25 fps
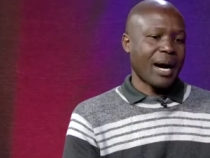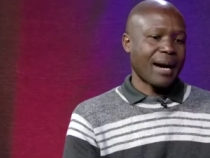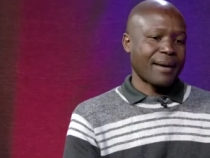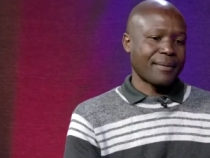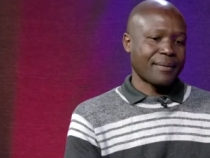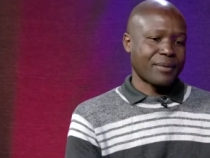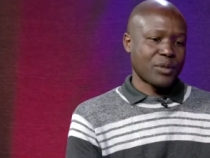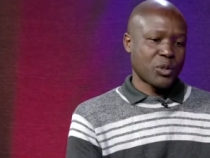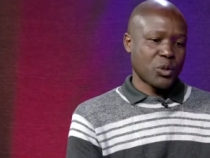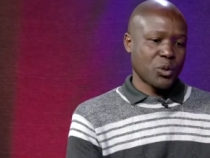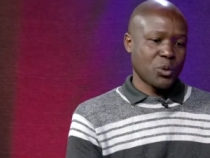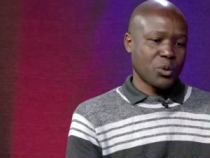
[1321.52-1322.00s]

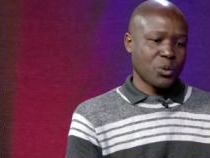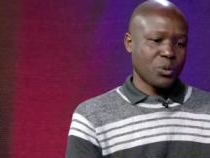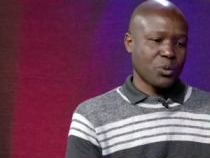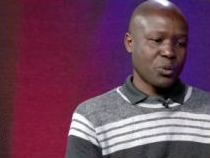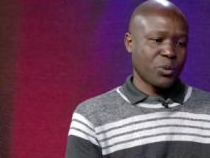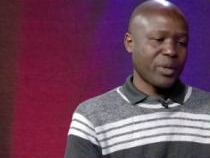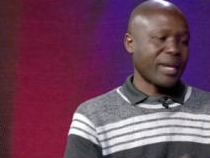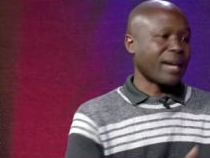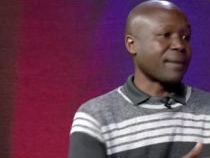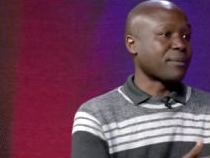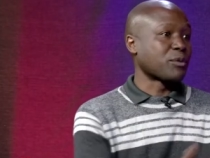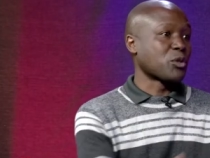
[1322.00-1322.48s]
have to,
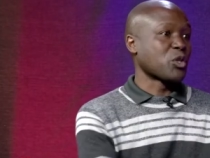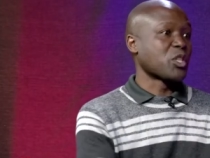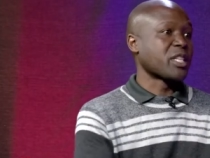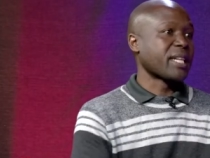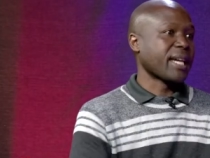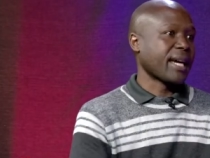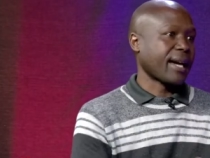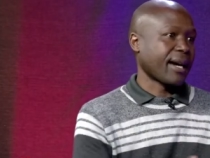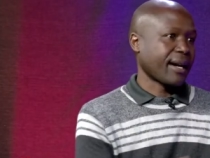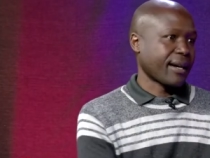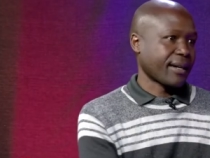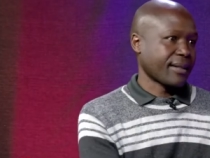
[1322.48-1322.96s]
we have to
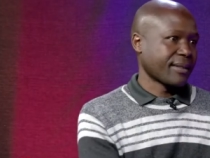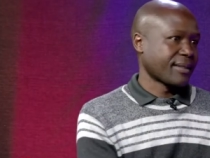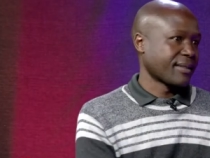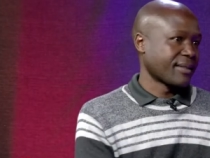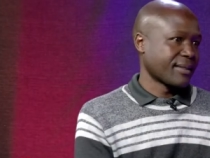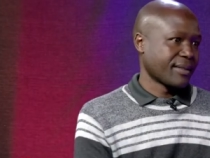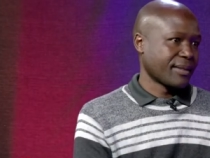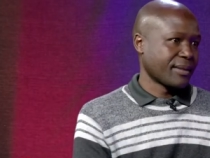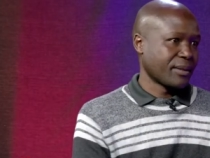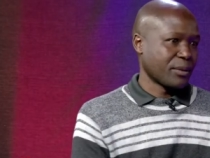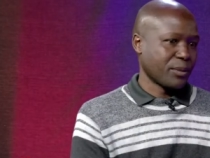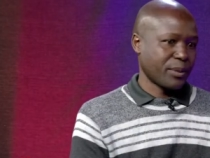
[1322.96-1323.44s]
share.
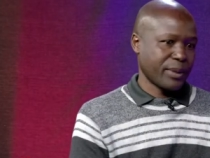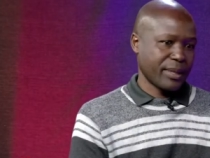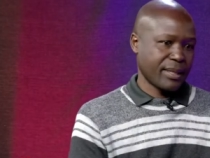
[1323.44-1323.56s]
Mm-hmm.